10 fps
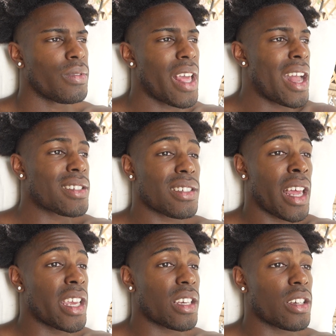That's
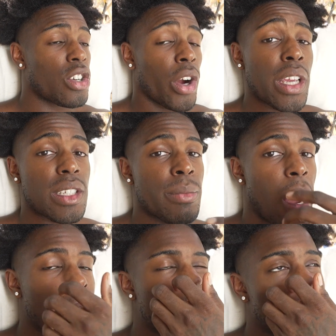like crazy, bro.
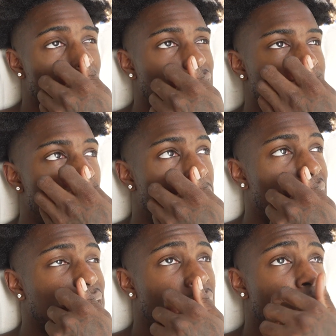I was just talking to my
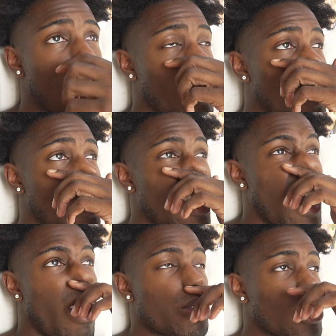man's Kyle, right?
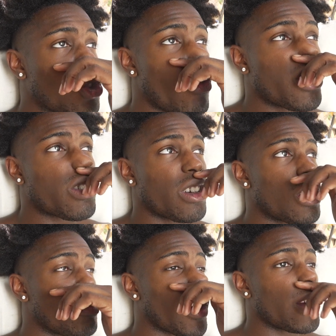I was just over his
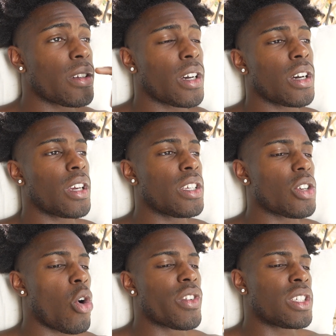crib, right? Uh, he's an
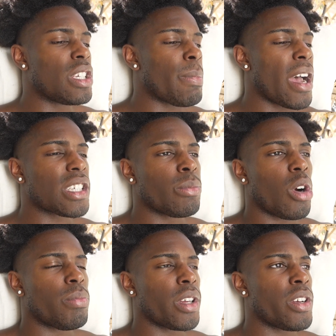overseas
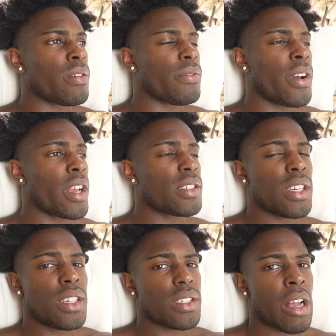basketball player in France.
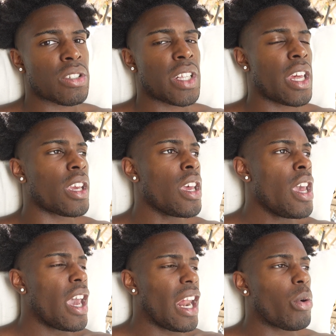He's outstanding,
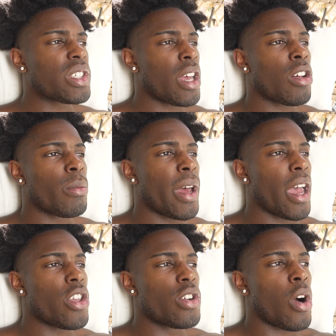and I was telling him that.
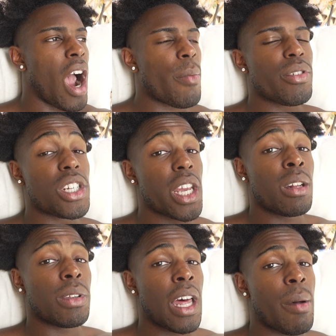And you know, I appreciate
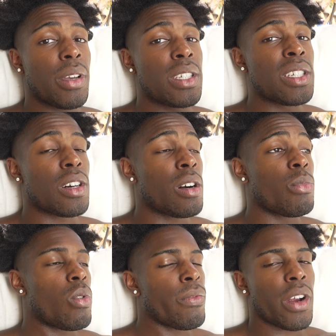him a lot because he's a
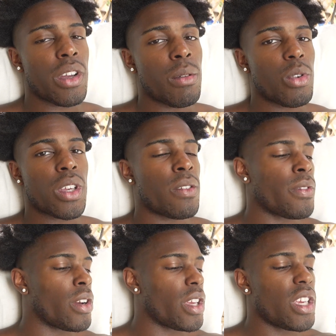humble, very humble kid.
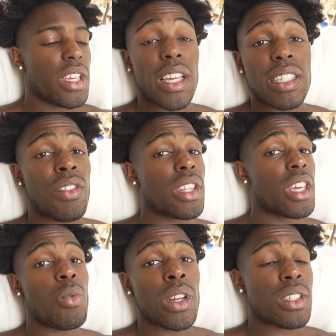Very, he, he gets everything
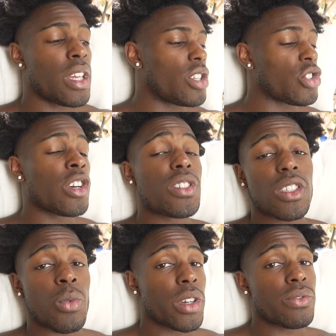he wants and deserves
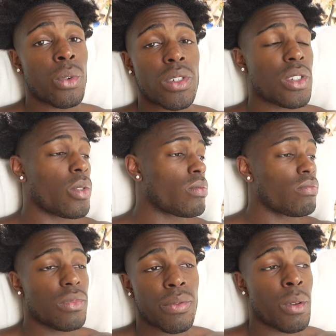because he works for it. So
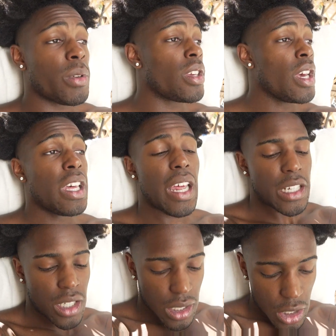feel me? That
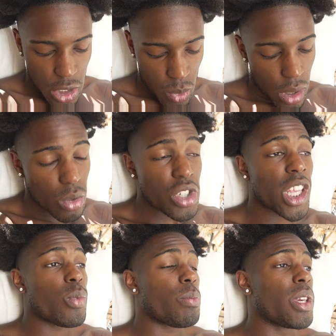shit's he's just one of those
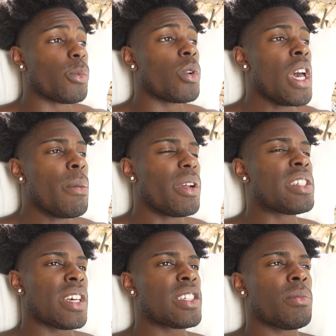genuine people. But he
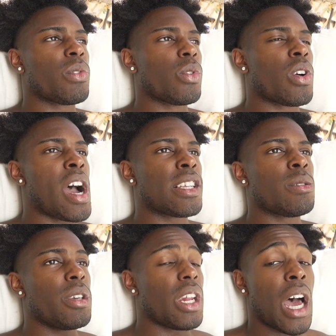said something real kind to
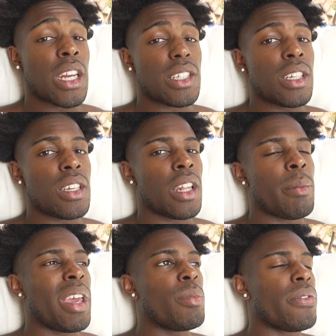me and honestly
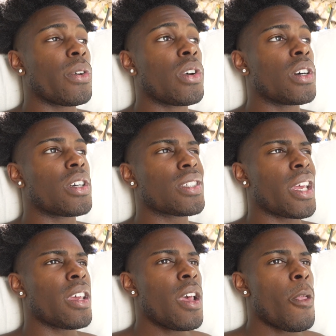like made me feel good because
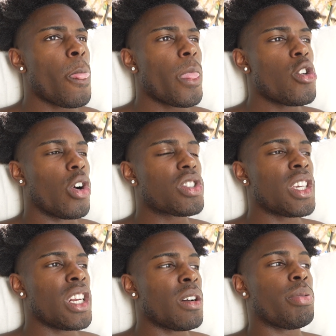like you know
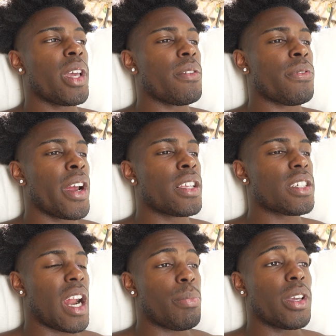seeing him playing France
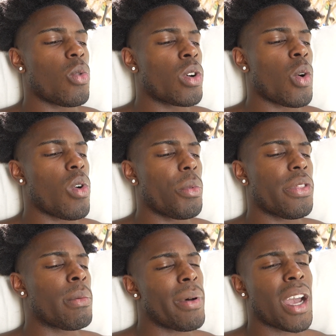and I played one on one with
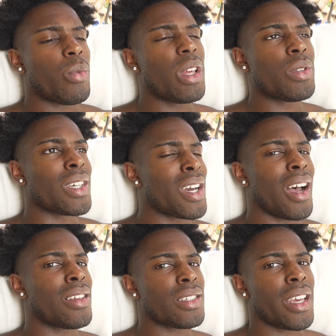him back when he was in
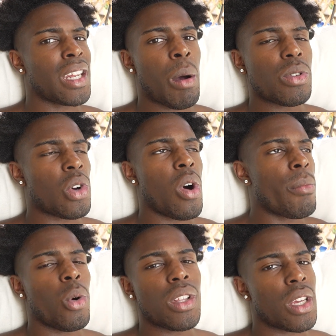college like and I was oh,
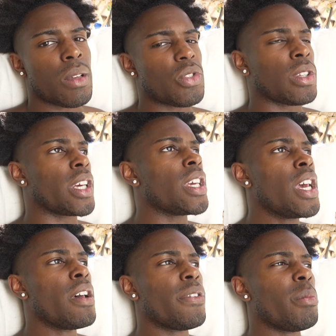I'm older than him so like
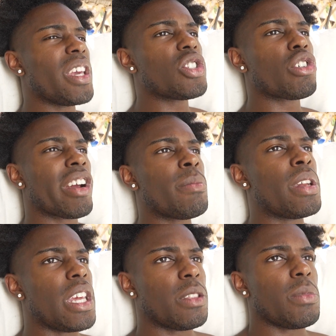feel me he's a grade
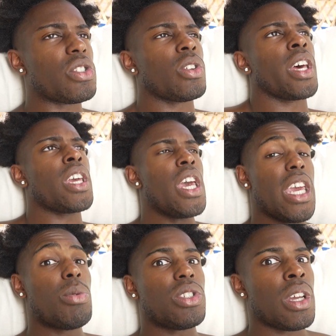beneath me so like
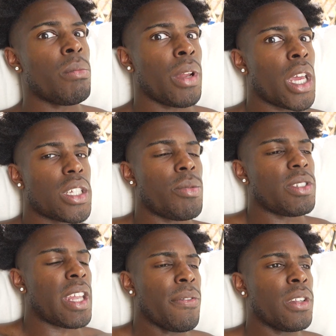he was dumb nice he was
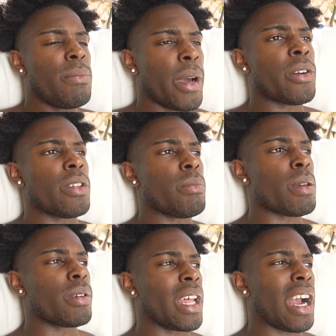definitely better than me
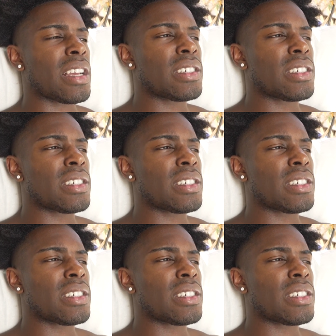but like I